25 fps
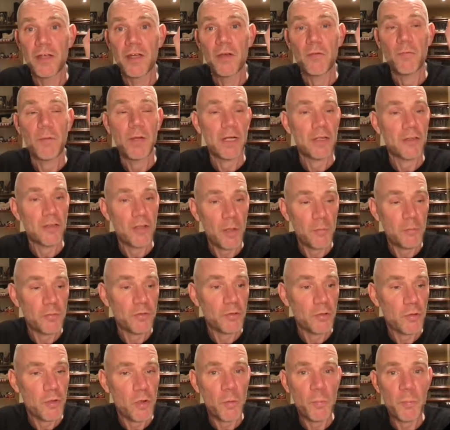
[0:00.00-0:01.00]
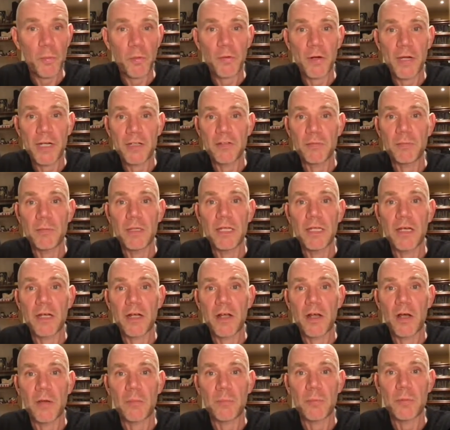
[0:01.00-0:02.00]
When it comes to copyrights, media
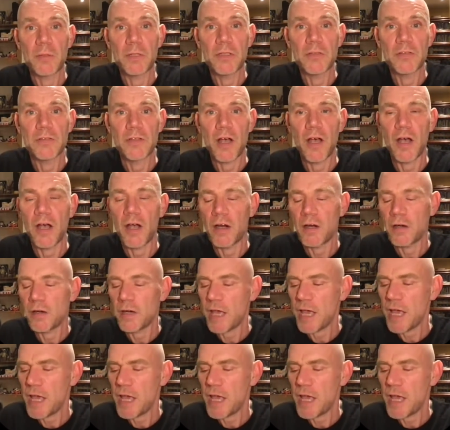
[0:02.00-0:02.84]
companies are